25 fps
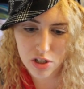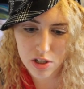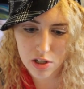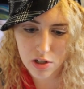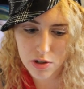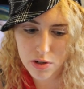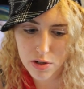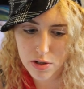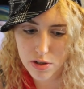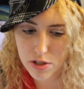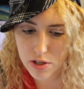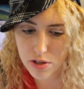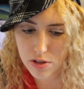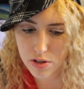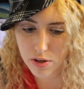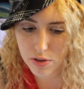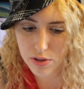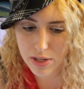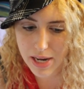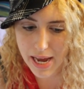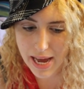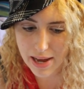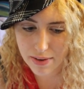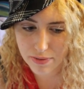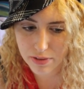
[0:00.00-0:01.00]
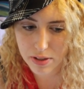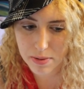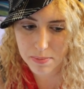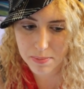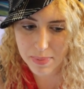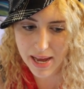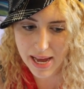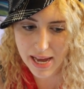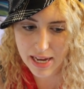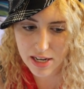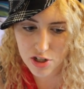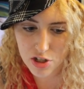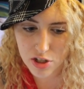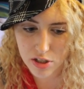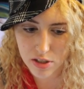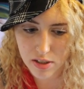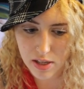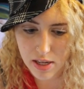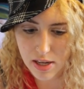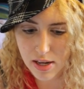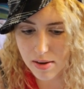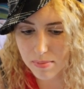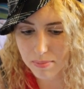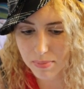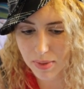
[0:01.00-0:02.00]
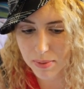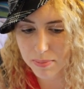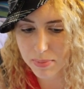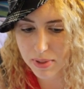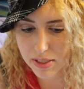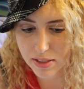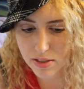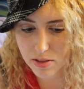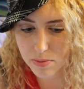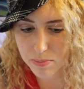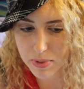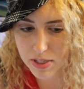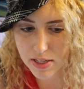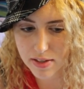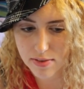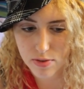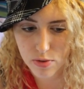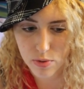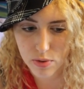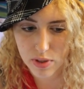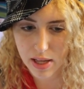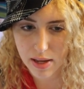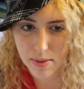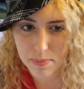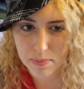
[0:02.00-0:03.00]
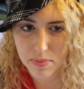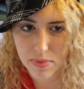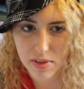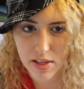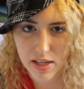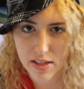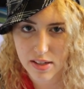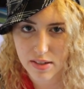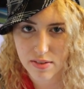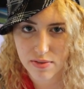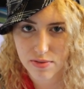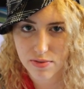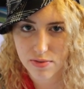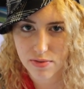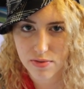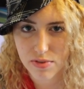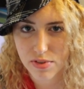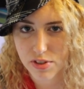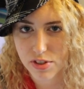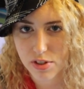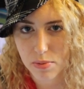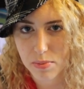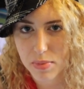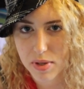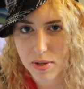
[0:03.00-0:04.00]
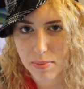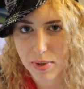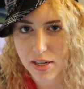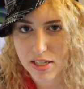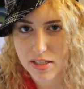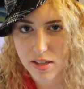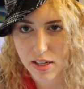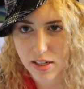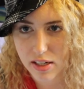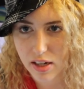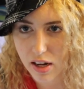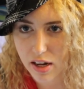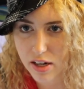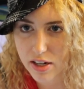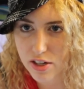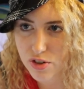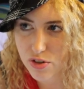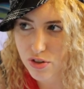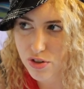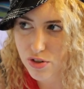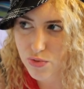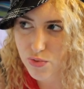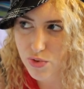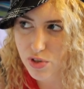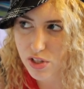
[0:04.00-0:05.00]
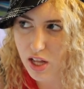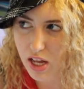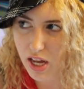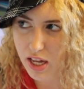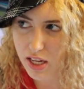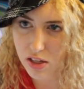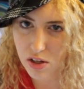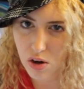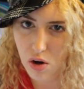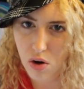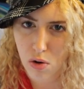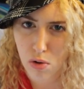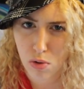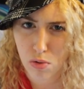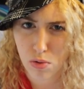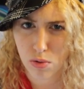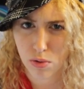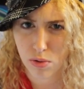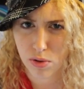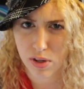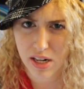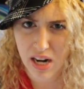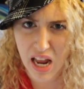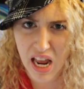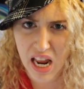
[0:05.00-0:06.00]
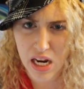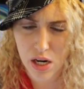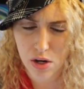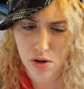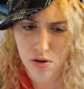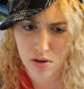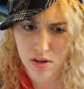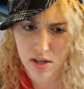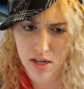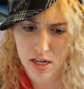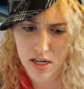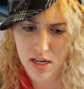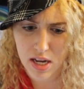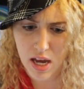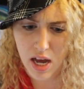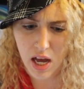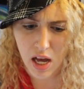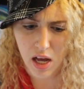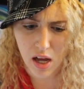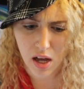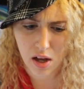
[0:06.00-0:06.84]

learn, you know, to have compassion. My biggest beefs were that me and my psychiatrist were like cold and angry.